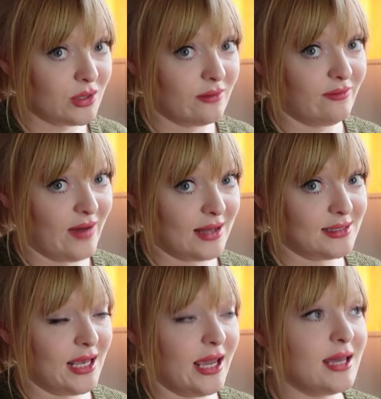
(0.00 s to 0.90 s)
of fat
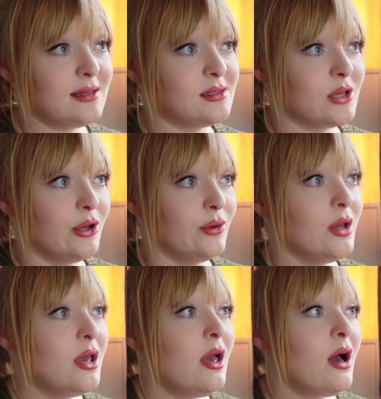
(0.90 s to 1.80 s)
here. So
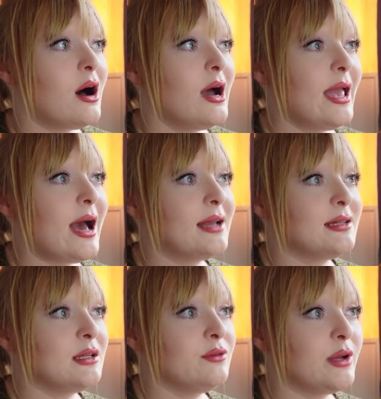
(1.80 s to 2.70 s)
I had
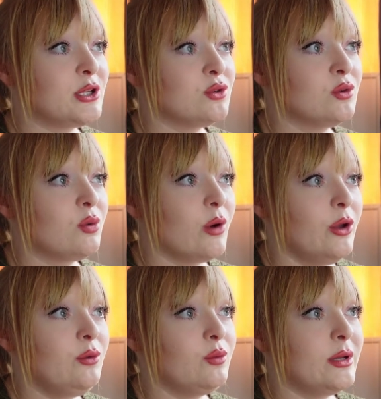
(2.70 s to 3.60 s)
an original
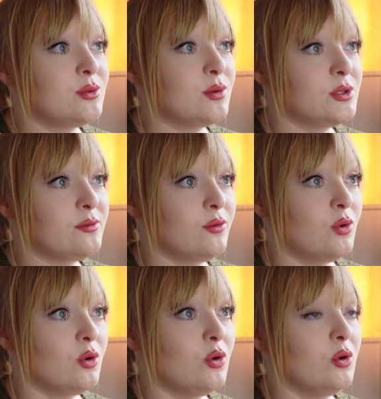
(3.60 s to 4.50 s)
quote which was
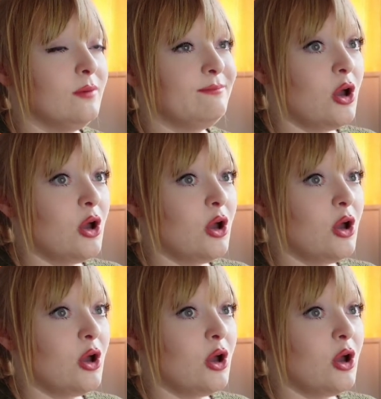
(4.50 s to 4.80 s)
for